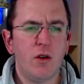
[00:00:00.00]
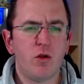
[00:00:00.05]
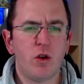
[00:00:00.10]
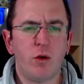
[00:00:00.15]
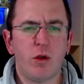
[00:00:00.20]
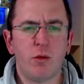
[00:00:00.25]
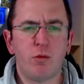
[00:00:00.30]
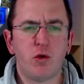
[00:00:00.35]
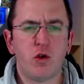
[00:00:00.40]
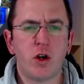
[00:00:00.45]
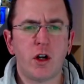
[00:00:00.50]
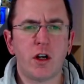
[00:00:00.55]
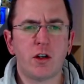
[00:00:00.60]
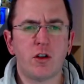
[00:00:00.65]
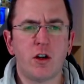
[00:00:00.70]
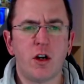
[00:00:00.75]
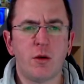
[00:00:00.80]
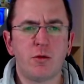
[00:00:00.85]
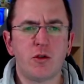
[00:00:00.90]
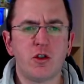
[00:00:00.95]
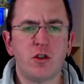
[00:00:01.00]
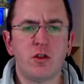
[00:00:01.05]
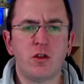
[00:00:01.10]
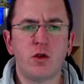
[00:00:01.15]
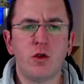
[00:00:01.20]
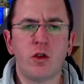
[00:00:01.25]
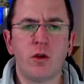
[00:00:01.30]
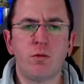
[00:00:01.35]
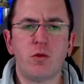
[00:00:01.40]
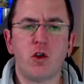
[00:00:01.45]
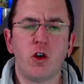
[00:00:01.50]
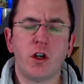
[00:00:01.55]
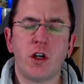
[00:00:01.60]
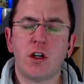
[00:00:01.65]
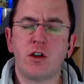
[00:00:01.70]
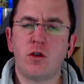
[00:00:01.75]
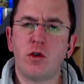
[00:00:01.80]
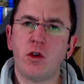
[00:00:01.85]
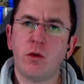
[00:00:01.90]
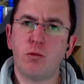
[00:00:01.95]
From the product option to the
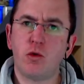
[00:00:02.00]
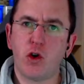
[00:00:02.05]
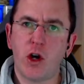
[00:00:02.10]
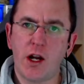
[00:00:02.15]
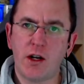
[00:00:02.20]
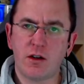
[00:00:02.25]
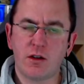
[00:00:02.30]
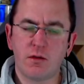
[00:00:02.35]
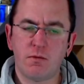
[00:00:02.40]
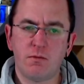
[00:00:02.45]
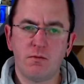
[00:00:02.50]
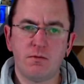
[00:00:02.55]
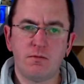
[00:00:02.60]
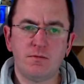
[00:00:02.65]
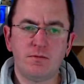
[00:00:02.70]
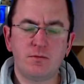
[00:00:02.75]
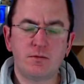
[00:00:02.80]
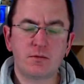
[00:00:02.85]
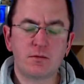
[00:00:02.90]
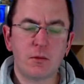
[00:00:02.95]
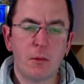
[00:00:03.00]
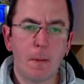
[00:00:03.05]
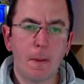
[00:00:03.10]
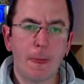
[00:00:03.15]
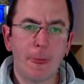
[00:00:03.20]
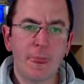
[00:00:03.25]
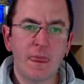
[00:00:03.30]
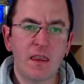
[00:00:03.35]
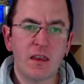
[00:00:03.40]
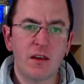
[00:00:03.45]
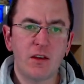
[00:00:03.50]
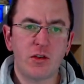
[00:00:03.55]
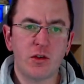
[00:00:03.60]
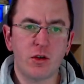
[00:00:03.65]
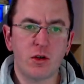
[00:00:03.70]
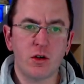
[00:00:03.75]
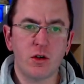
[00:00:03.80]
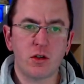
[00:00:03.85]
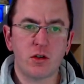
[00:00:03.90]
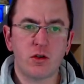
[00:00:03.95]
product to the brand.
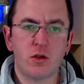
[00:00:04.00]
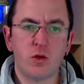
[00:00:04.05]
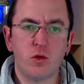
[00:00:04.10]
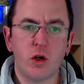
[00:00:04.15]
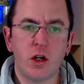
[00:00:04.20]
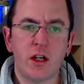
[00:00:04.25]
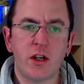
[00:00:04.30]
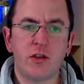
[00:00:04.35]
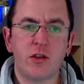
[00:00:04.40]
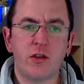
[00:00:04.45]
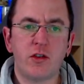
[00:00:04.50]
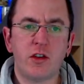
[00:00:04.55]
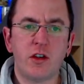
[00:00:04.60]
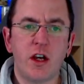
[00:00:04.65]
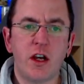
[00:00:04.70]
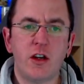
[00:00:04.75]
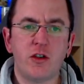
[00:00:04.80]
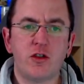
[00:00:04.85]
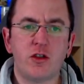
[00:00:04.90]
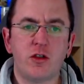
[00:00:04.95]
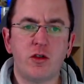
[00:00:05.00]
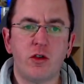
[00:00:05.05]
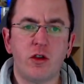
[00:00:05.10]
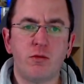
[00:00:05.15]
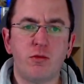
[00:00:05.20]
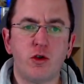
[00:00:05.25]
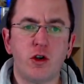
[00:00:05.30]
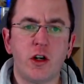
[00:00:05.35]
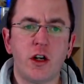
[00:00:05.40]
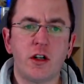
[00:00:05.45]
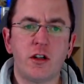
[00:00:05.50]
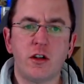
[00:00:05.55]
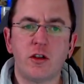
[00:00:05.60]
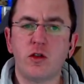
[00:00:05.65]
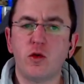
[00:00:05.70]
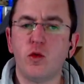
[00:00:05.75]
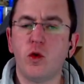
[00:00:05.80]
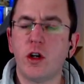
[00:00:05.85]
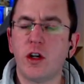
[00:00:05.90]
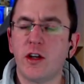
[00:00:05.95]
So to one association to the product and
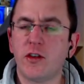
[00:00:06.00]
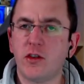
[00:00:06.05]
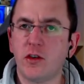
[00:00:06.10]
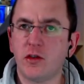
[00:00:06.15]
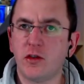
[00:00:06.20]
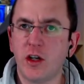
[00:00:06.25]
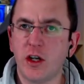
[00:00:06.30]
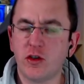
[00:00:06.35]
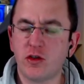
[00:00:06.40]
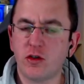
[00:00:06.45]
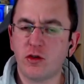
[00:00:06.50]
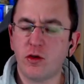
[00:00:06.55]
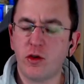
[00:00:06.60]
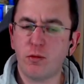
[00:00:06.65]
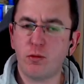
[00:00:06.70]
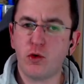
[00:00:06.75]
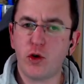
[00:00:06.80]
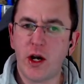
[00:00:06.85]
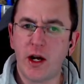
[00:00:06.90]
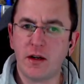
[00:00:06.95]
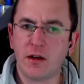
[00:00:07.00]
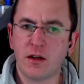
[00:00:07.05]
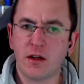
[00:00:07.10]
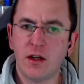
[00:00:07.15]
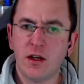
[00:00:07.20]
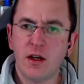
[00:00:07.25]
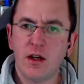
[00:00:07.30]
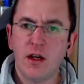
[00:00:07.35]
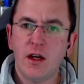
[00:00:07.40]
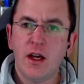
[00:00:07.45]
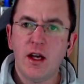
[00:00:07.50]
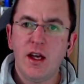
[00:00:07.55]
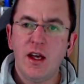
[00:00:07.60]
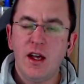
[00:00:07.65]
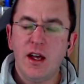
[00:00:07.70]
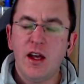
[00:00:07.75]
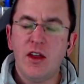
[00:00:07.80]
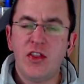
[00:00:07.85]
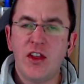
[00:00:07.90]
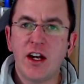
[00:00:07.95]
to one association to the brand.
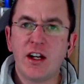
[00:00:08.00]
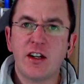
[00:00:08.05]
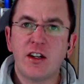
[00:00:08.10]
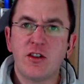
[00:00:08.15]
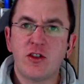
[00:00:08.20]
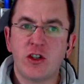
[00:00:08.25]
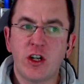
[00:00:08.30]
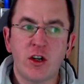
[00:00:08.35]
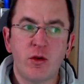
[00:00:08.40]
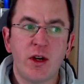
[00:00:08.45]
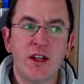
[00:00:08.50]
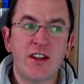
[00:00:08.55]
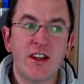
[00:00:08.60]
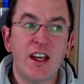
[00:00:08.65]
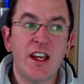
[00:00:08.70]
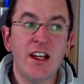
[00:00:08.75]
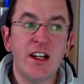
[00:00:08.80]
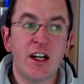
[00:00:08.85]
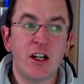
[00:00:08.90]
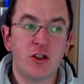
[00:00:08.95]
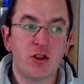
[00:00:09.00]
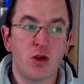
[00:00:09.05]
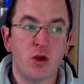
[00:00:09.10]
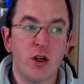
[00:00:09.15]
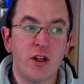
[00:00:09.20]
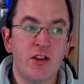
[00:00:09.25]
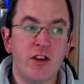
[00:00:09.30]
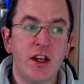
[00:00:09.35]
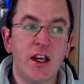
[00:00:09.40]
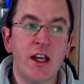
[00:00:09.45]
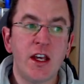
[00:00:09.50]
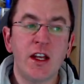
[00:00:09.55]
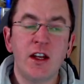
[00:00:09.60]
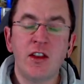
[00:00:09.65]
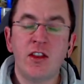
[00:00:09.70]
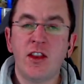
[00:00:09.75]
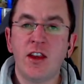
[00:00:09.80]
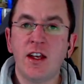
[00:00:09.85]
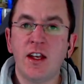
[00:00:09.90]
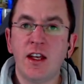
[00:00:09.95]
That generates inner joins
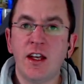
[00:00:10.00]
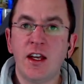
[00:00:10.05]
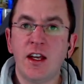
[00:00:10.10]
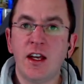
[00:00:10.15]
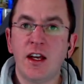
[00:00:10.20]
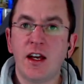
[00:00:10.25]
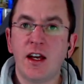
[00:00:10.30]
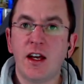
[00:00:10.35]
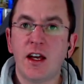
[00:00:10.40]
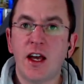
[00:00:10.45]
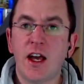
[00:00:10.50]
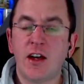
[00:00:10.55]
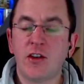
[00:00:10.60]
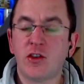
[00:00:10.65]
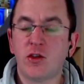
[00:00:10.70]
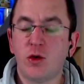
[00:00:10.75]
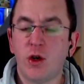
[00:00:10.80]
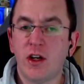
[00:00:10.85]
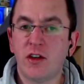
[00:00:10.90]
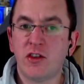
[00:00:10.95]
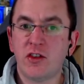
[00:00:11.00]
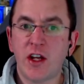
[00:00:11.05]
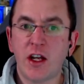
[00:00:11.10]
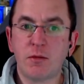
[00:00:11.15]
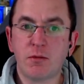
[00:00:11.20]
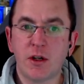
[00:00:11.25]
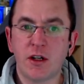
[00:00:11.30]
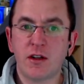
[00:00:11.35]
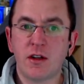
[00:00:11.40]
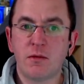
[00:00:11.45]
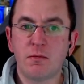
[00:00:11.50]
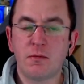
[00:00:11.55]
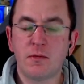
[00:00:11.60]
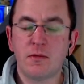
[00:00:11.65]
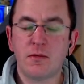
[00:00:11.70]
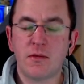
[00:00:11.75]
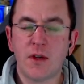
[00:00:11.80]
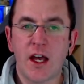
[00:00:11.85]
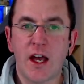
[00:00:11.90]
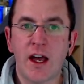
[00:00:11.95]
in the SQL statement.
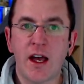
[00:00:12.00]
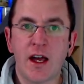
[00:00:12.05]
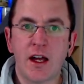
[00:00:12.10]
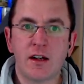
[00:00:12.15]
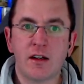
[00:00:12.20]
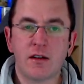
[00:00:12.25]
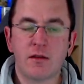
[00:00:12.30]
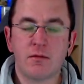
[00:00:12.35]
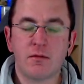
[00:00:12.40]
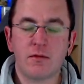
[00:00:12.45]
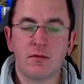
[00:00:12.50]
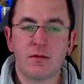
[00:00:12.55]
And